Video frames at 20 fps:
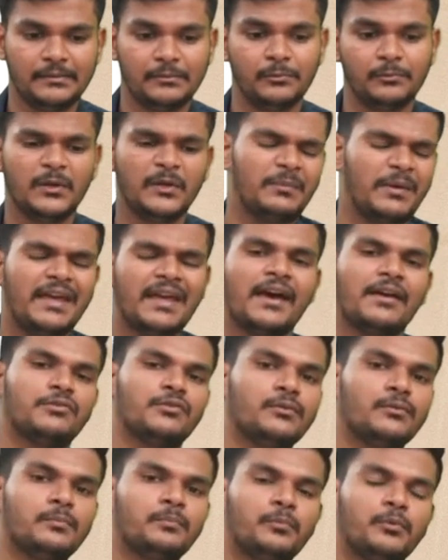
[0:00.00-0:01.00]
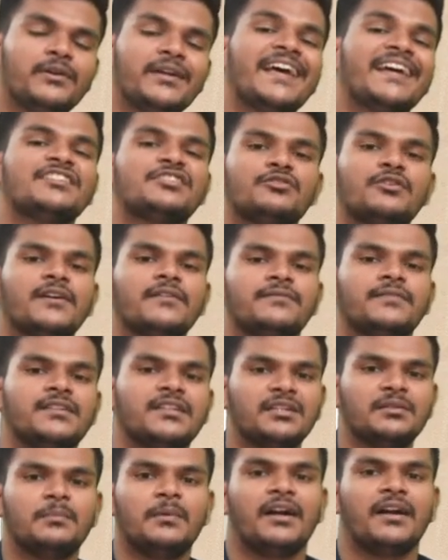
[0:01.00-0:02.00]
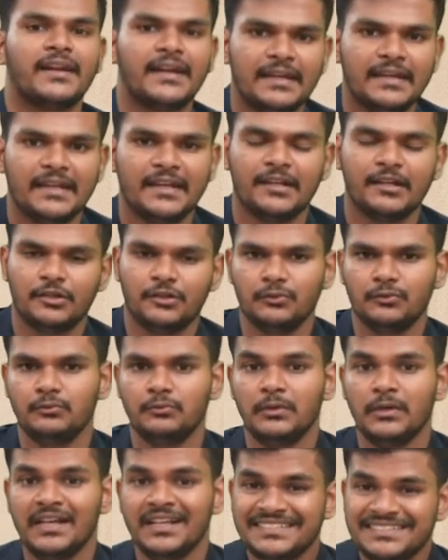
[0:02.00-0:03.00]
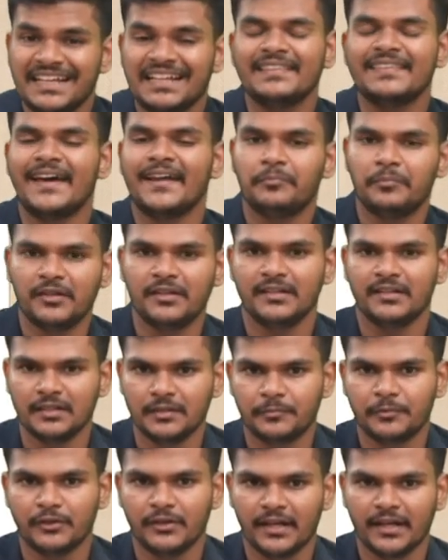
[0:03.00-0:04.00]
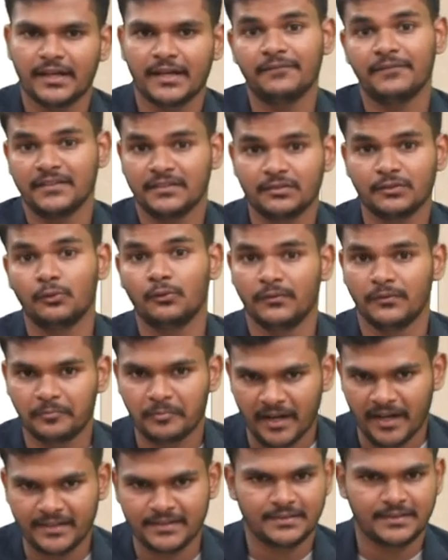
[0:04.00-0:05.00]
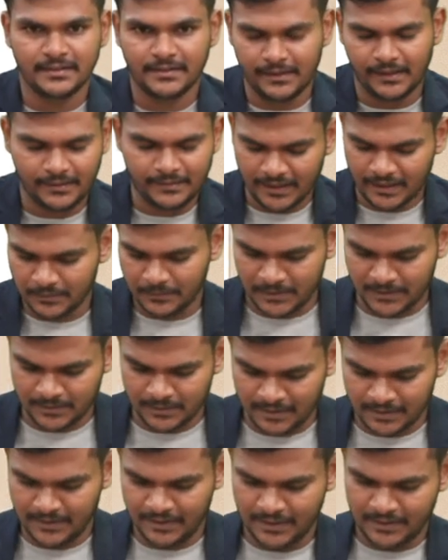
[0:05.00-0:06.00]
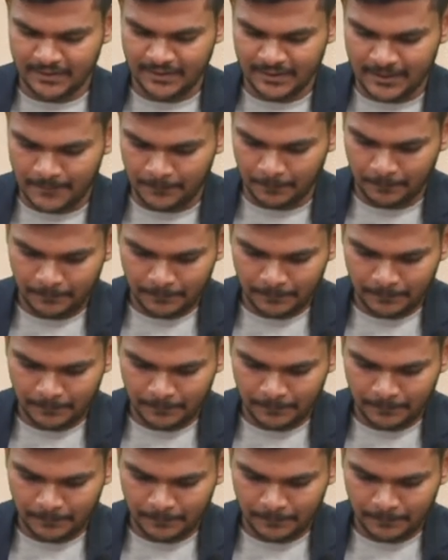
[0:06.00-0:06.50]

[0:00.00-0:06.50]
we may have to put extra effort in marketing to sell that particular product if it's overpriced, isn't it? That's basically the idea.